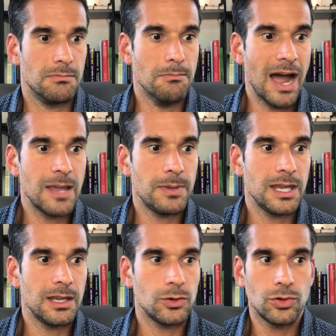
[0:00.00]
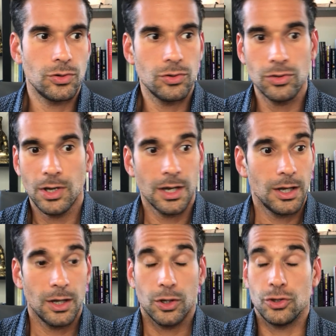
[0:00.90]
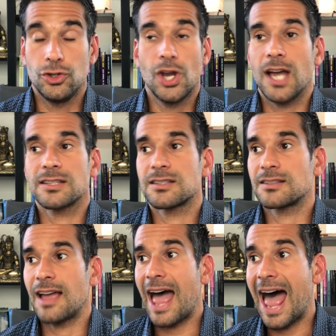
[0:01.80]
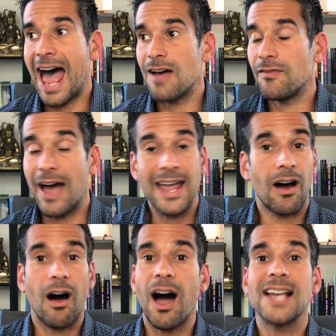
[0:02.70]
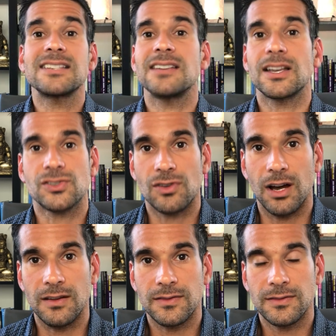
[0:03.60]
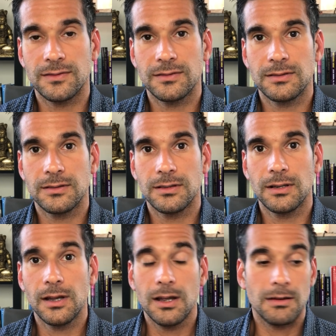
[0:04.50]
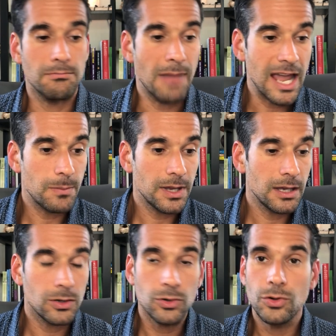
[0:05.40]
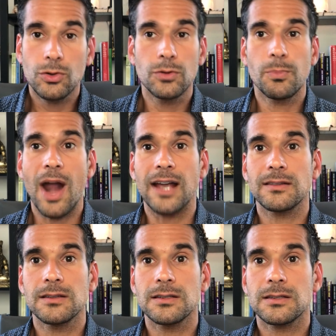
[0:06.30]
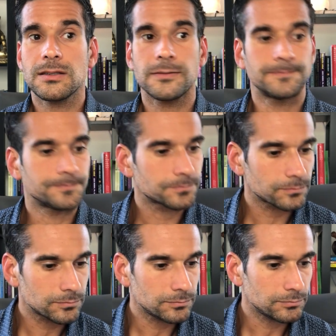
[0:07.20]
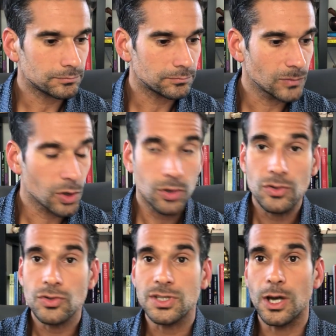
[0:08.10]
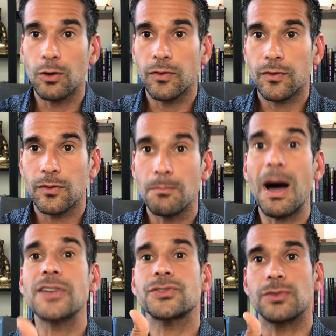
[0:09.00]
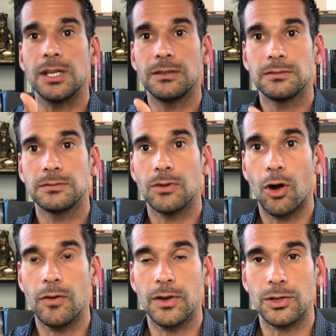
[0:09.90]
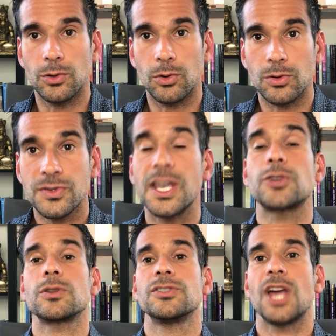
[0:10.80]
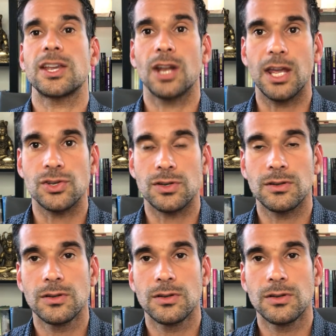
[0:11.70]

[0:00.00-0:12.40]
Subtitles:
Maybe you just have a high sex drive. Maybe you could practice self-mastery over your sexual ejaculation.